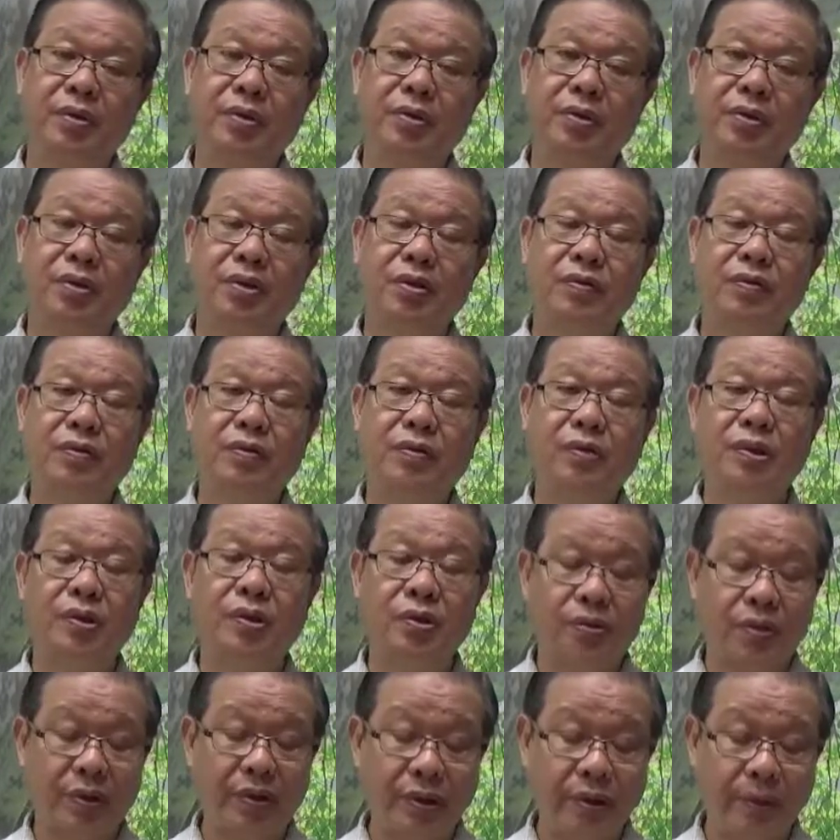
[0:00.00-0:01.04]
joyful
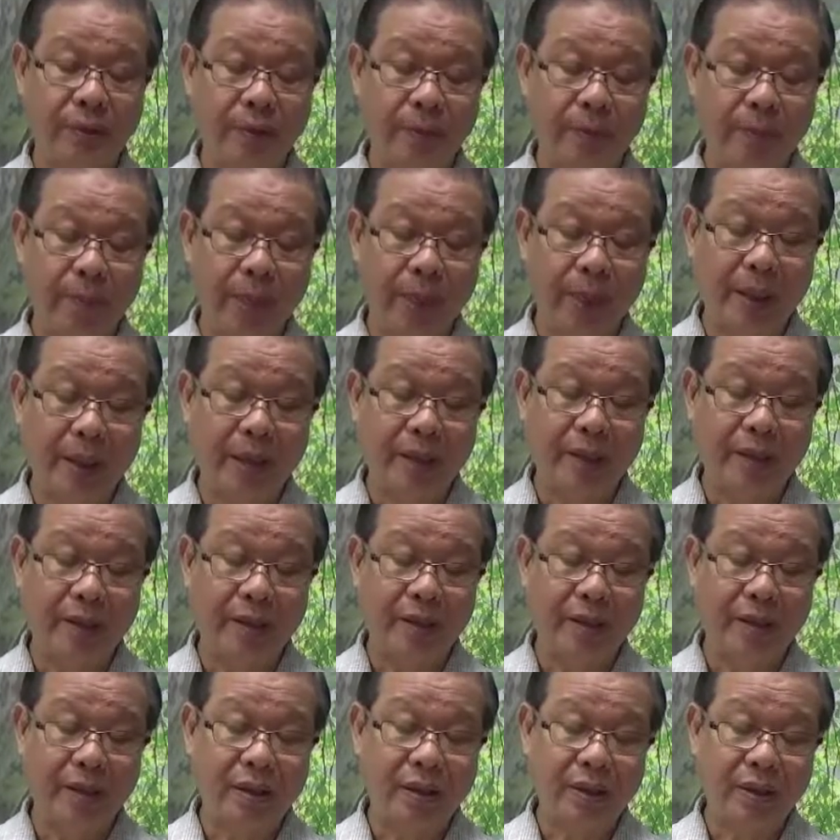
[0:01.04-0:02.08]
interest,
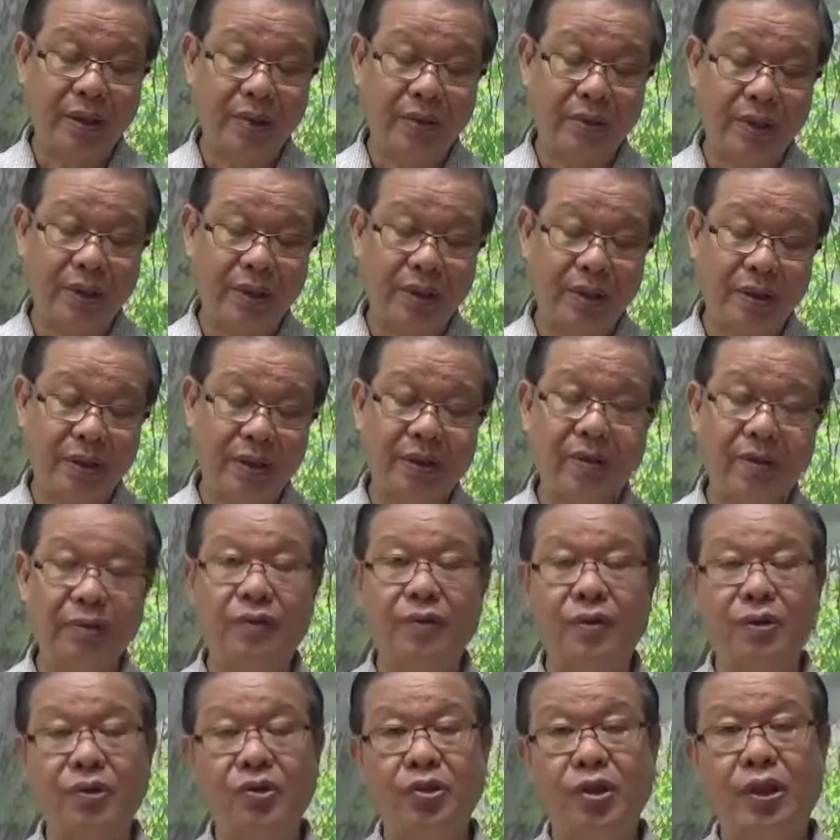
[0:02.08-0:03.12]
and the last one, is
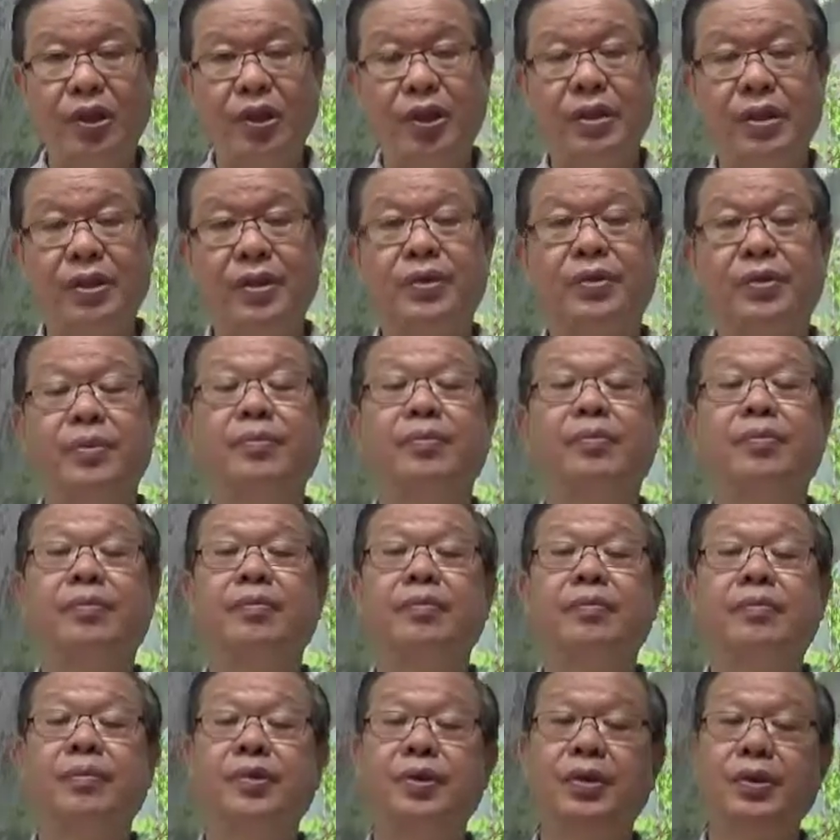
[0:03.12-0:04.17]
fourth dhyana, is
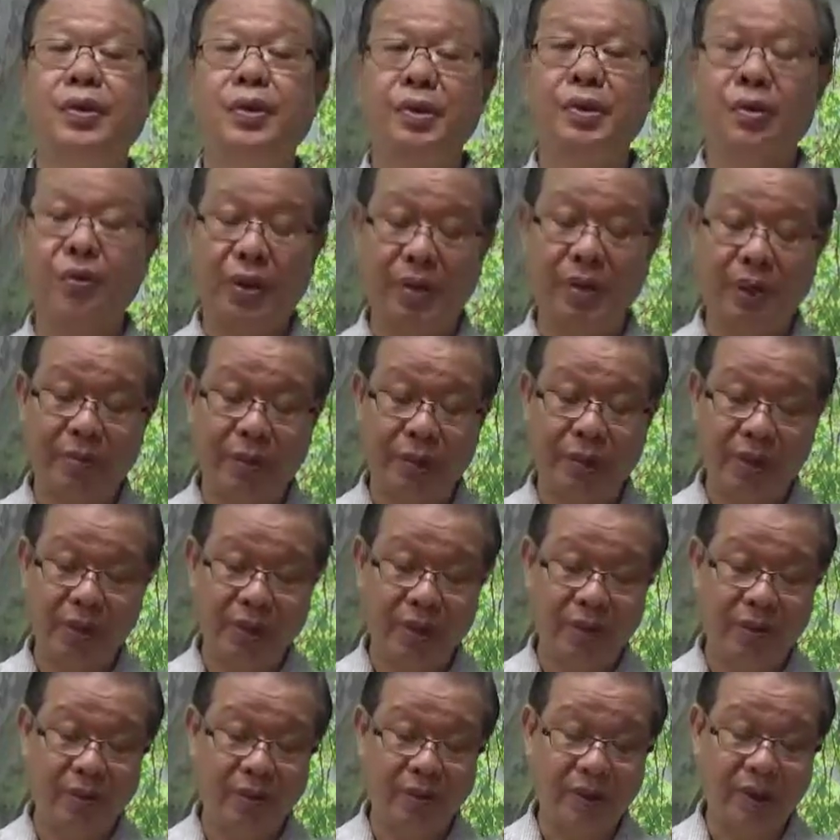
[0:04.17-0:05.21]
pure equanimity,
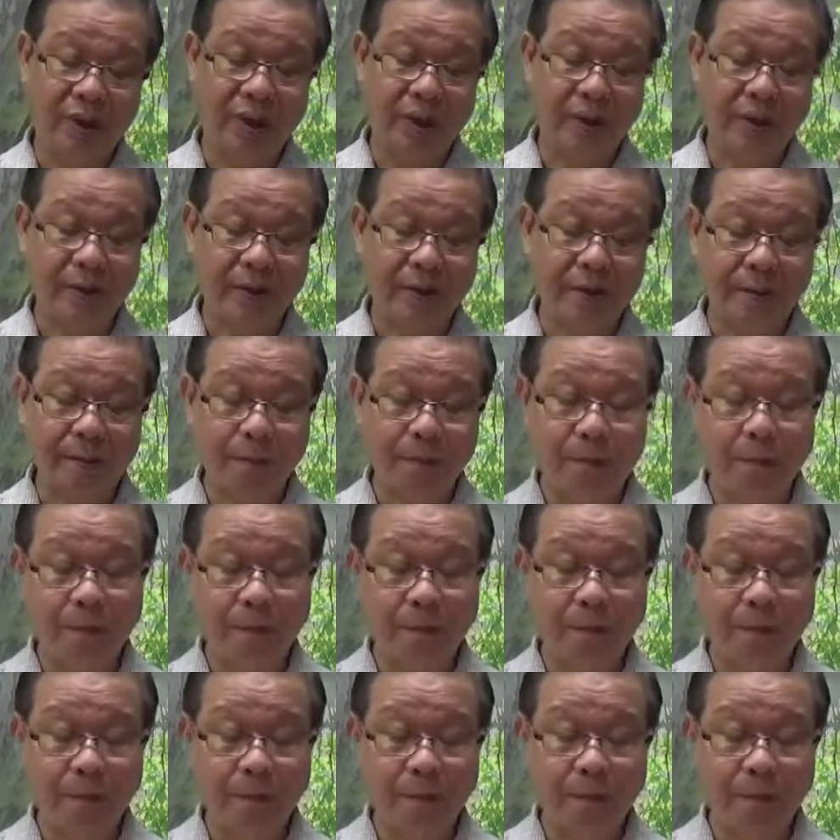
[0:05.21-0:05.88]
if you like.